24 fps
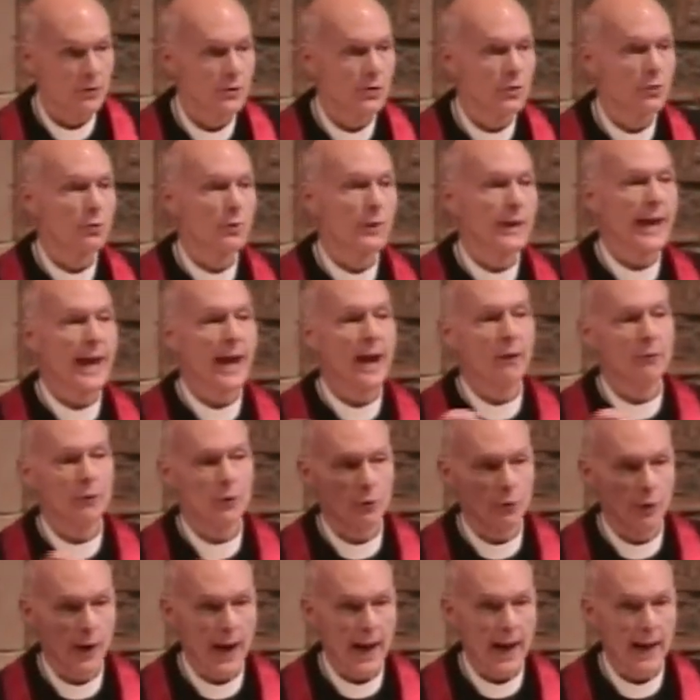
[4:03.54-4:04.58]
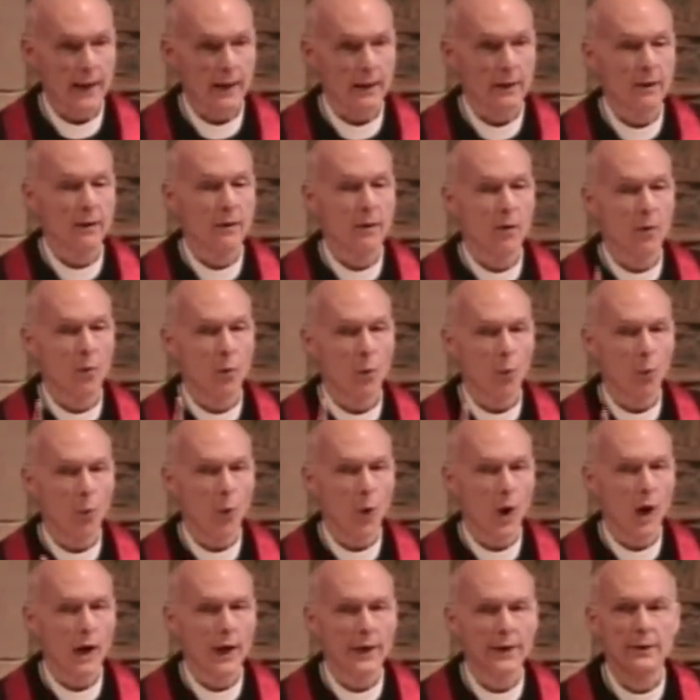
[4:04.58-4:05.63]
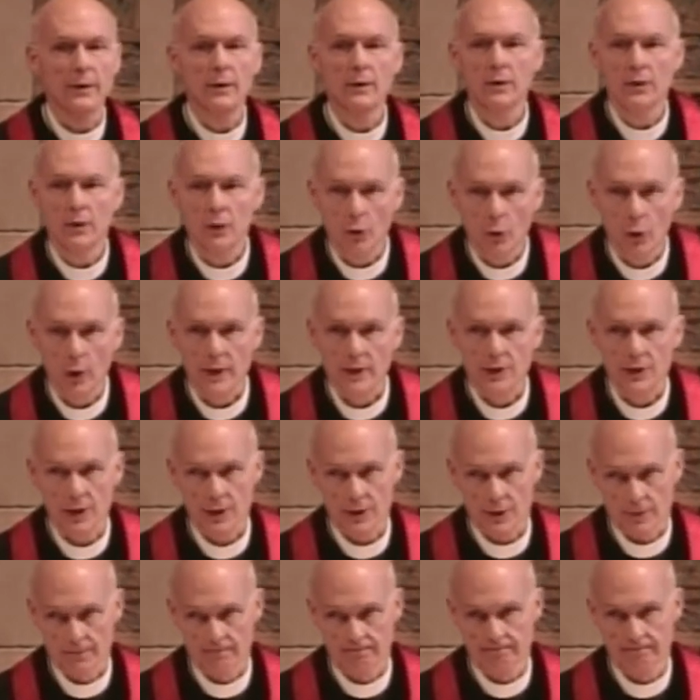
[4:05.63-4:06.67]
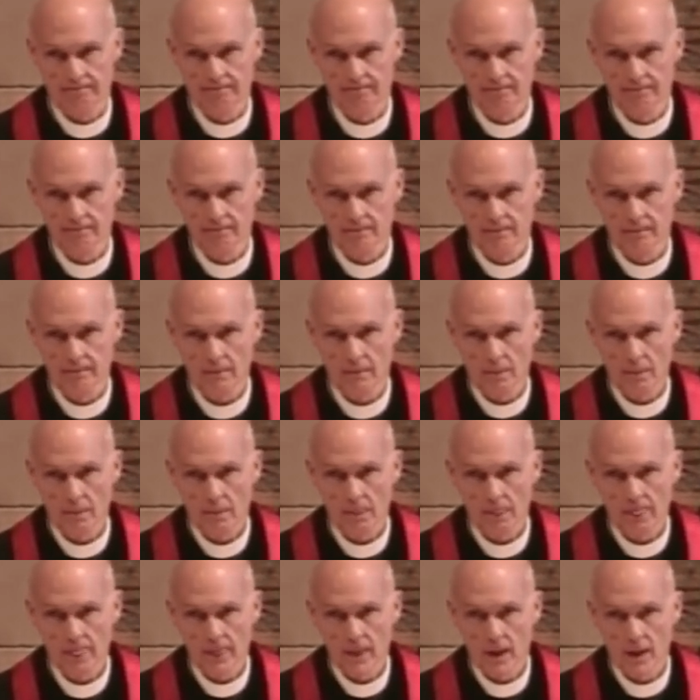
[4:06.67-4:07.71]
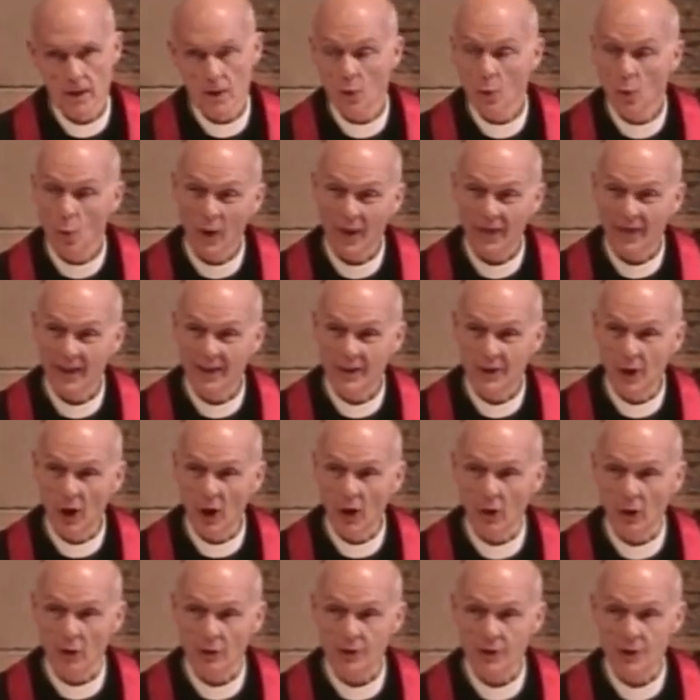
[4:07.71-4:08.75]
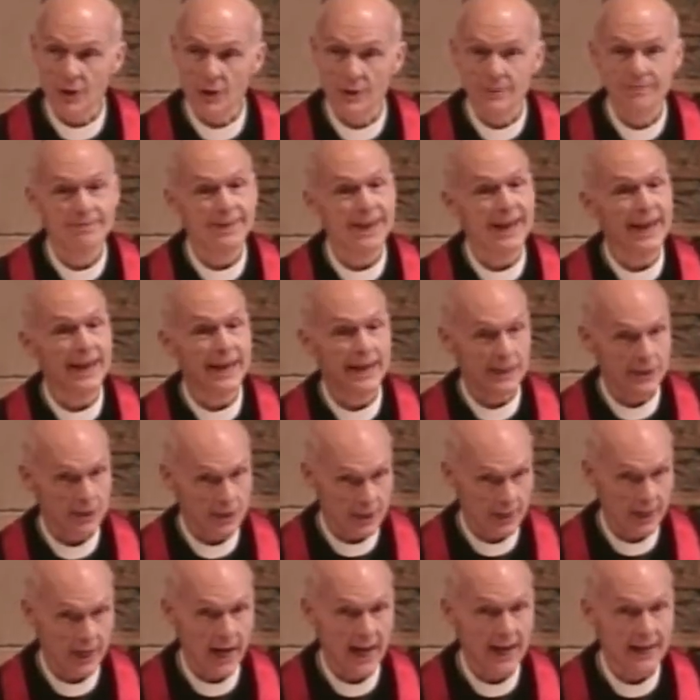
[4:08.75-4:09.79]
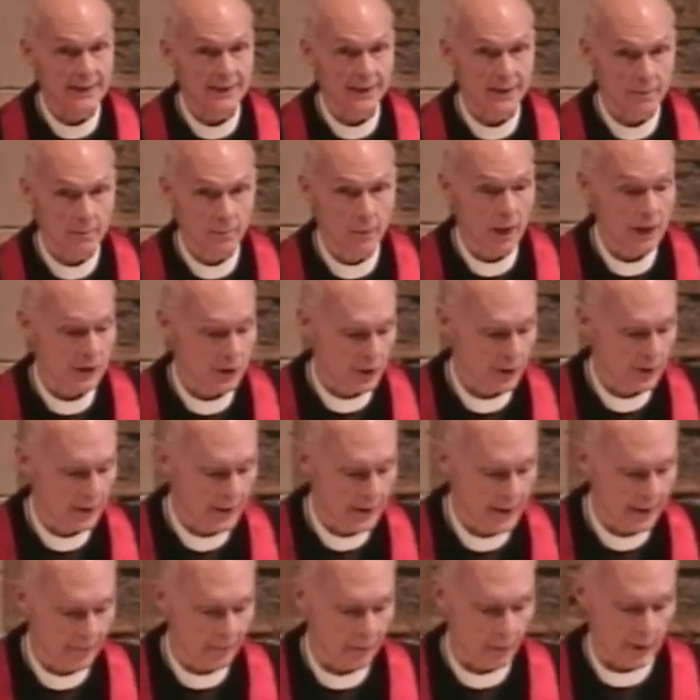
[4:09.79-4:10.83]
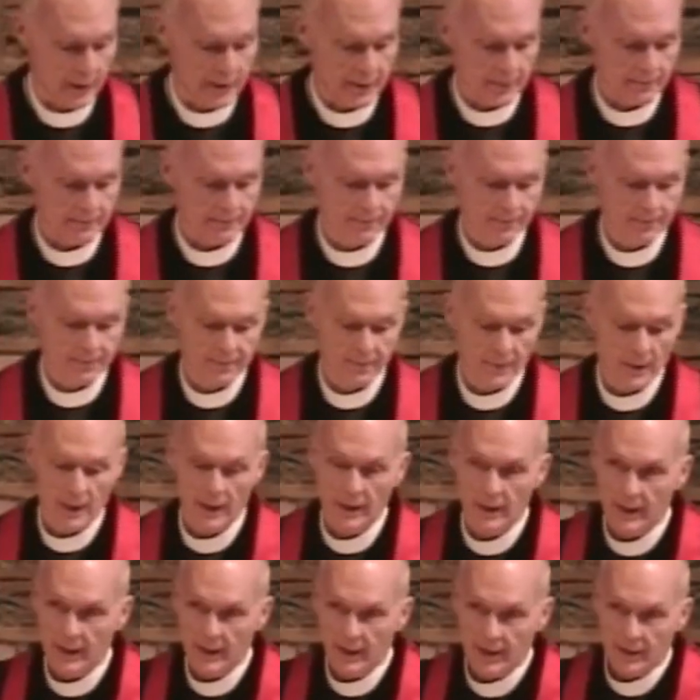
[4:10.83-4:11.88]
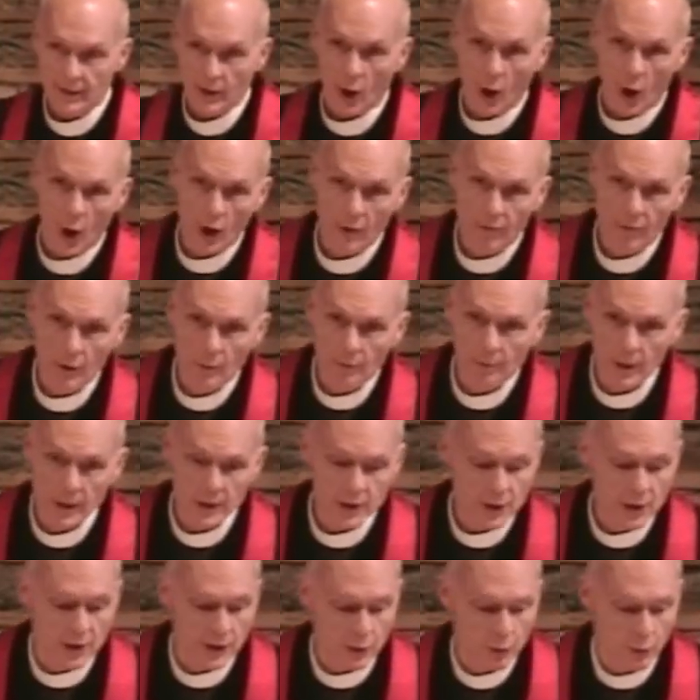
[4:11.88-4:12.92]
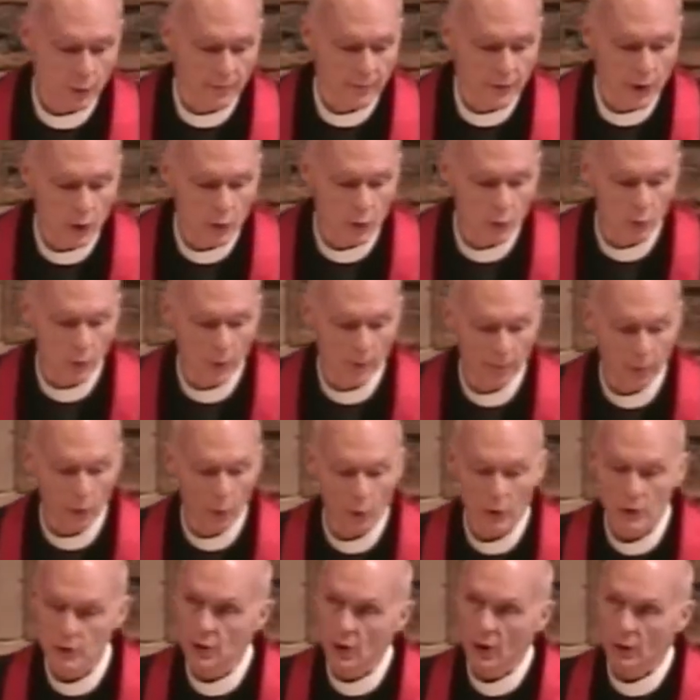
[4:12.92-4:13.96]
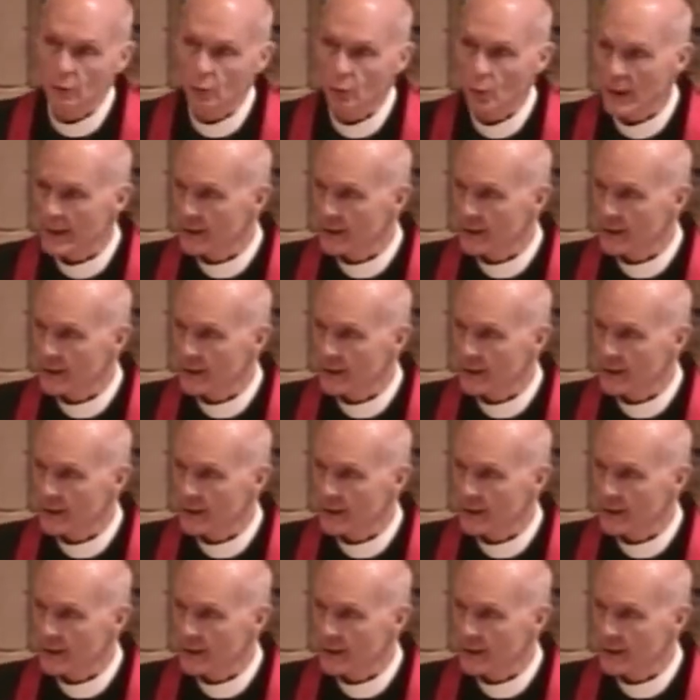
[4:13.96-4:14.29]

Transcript: to counteract one criticism. With adults, it's not much different. The Harvard Business Review reports on